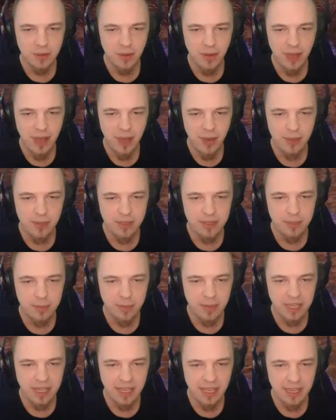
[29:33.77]
I don't know how it
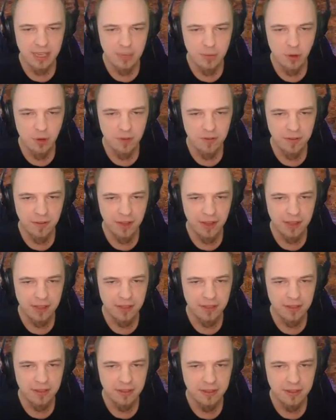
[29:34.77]
could be any more
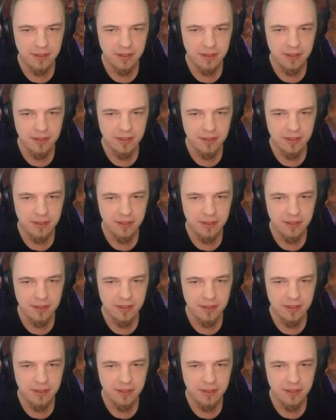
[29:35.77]
fun.